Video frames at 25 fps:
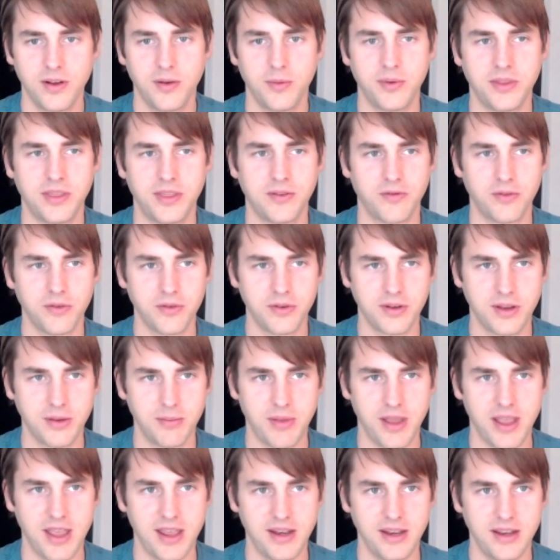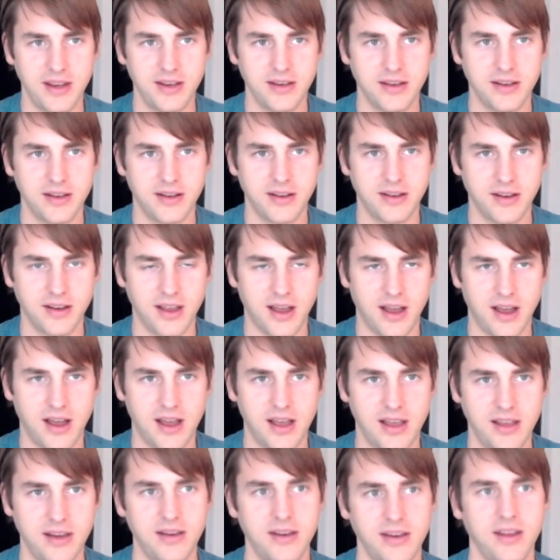with the fruit companion
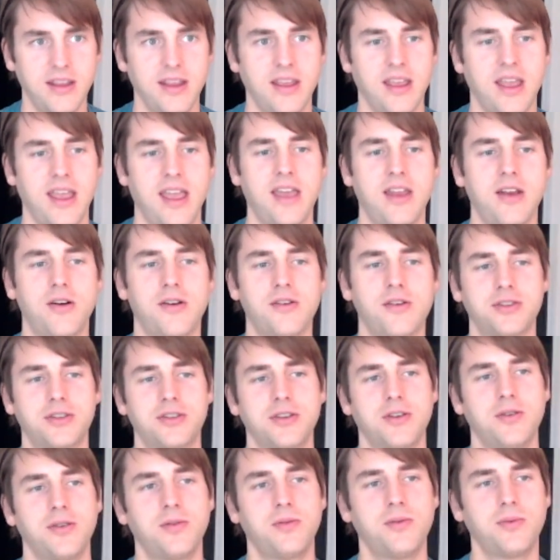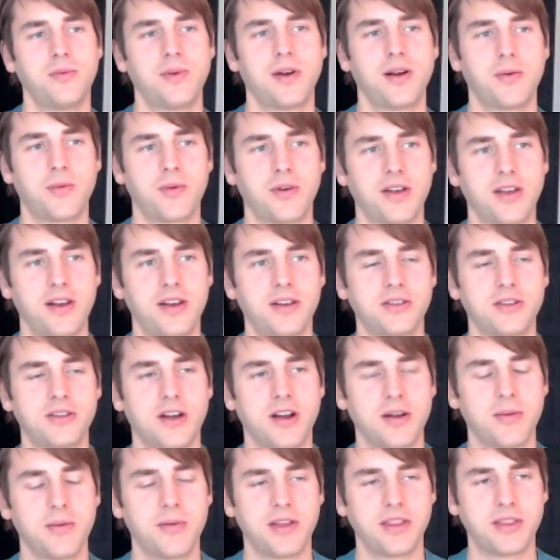guide and also where we're going to
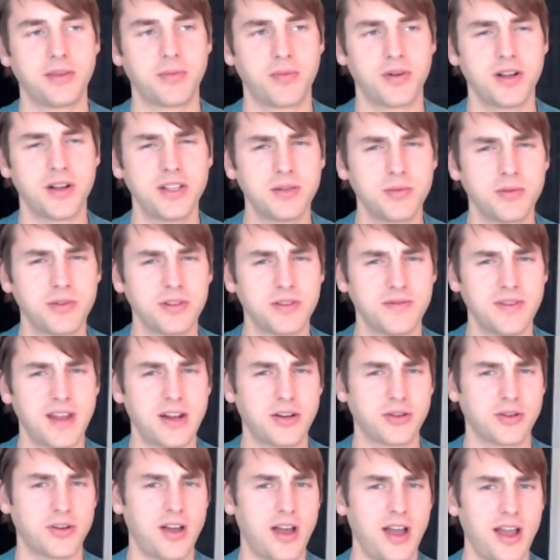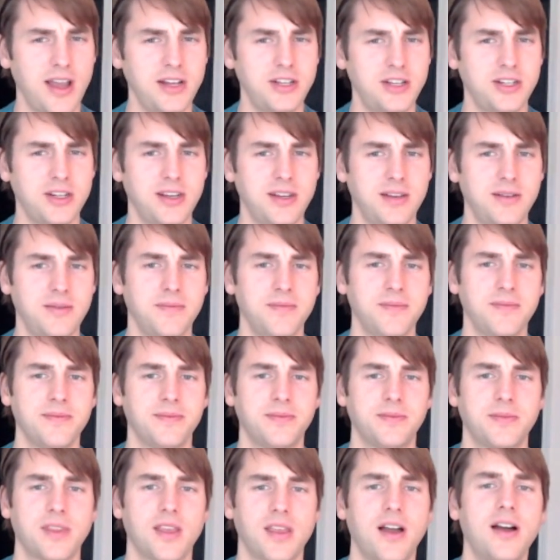talk about the principles of natural hygiene
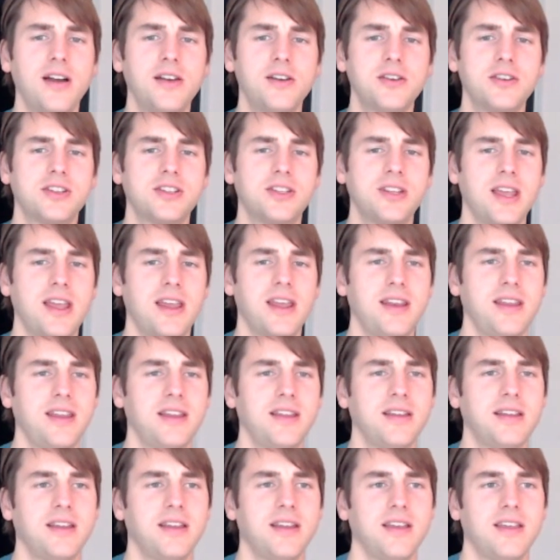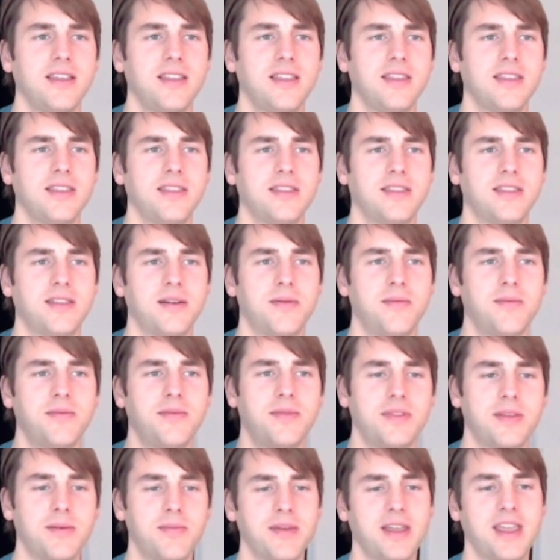understanding the
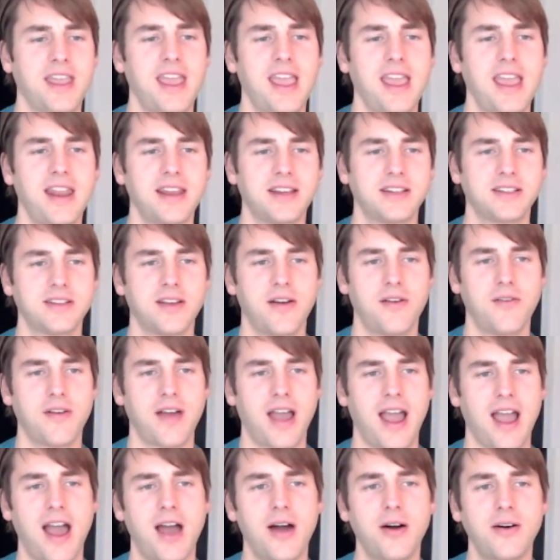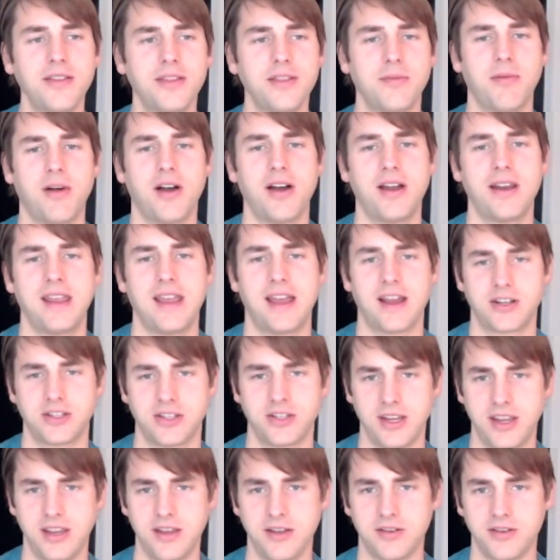the mechanics of how the body
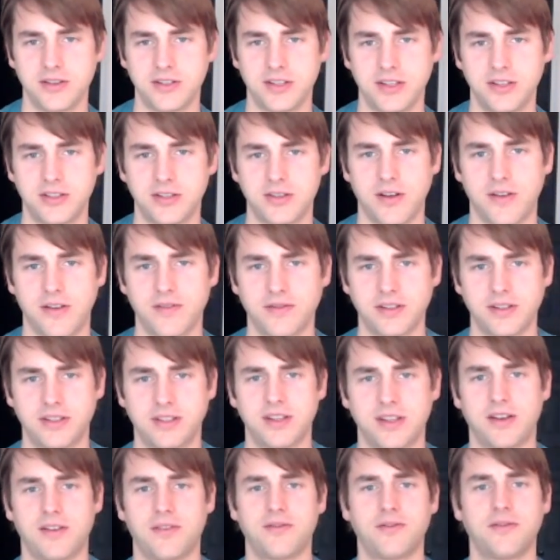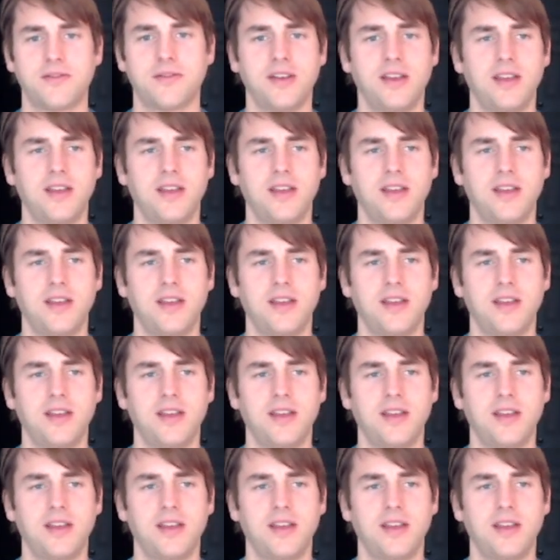actually heals and solves itself